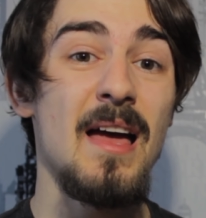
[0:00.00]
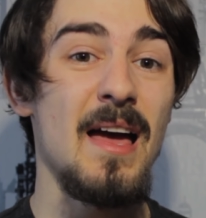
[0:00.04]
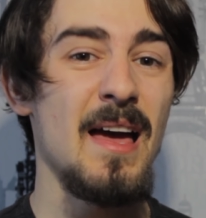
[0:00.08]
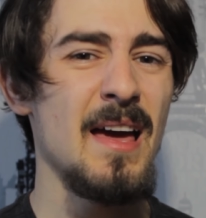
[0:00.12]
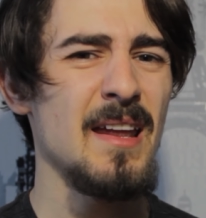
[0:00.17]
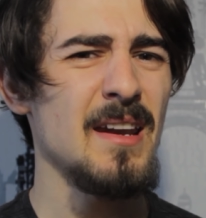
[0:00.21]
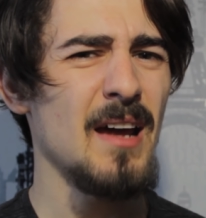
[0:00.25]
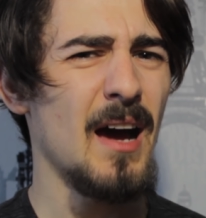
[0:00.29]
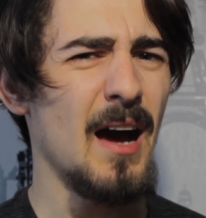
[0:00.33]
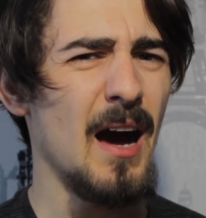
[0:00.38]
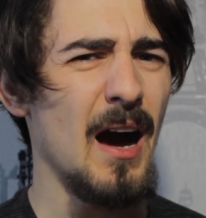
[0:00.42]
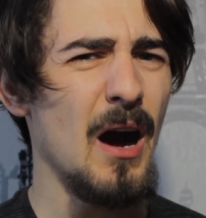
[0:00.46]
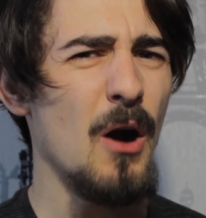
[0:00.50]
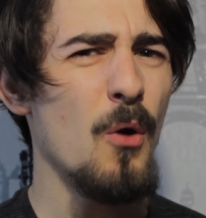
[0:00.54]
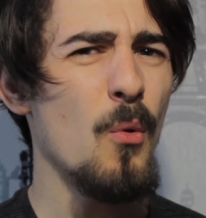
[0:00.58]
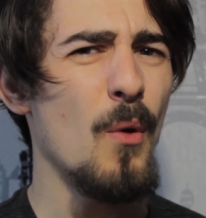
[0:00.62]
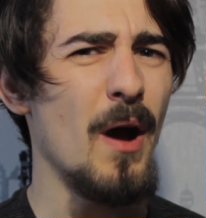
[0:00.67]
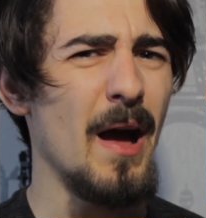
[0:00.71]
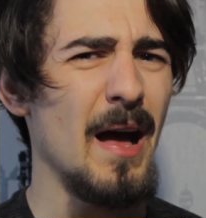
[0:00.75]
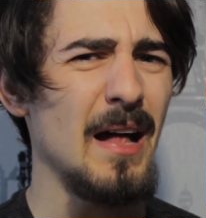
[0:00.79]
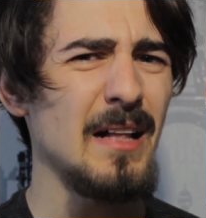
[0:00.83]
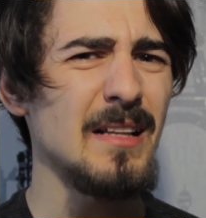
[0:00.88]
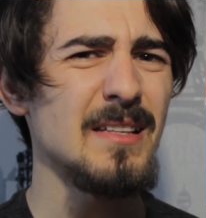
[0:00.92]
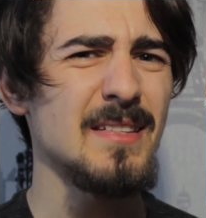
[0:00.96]
And how
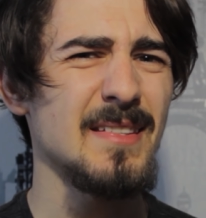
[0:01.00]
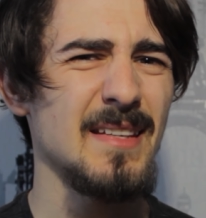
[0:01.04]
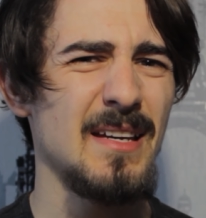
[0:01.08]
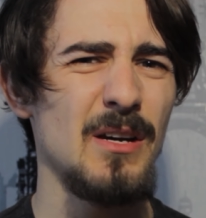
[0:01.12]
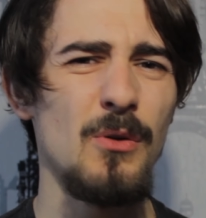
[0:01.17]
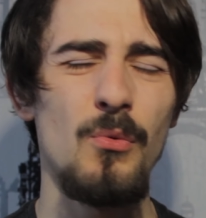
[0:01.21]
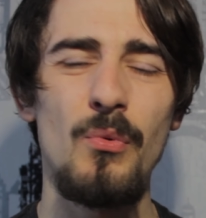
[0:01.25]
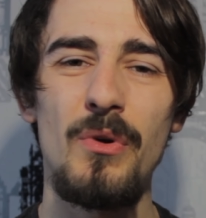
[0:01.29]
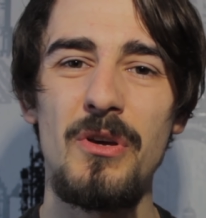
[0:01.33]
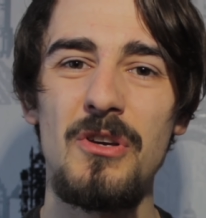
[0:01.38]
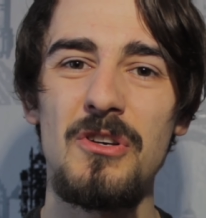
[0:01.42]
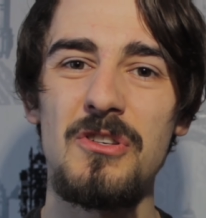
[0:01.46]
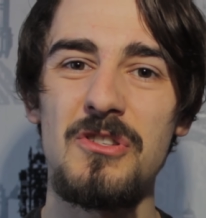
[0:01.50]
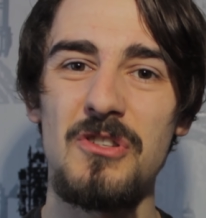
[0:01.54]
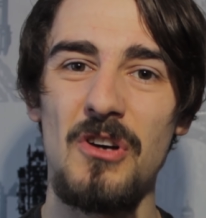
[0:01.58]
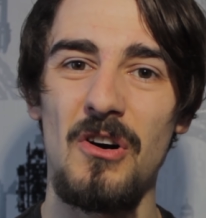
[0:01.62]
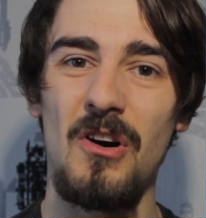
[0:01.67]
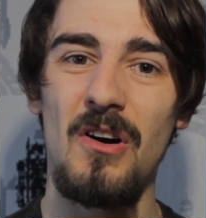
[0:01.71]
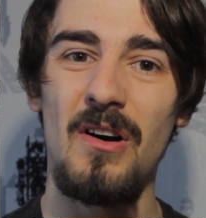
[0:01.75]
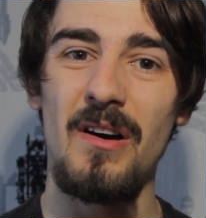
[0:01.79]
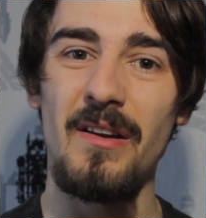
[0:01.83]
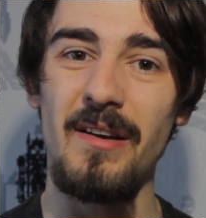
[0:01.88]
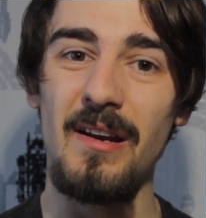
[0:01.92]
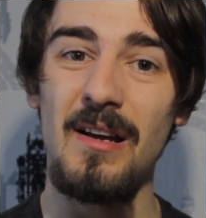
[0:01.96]
else can we use
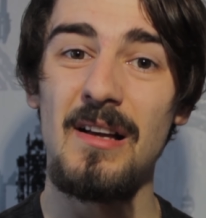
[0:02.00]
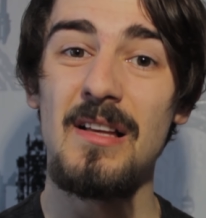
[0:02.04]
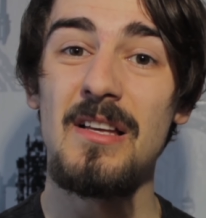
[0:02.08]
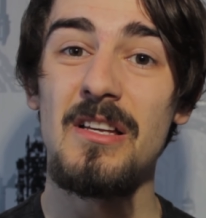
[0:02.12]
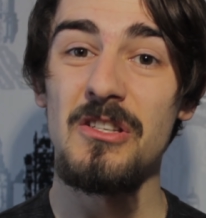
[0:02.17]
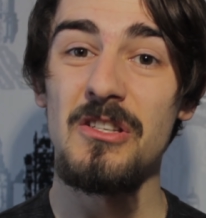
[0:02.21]
on?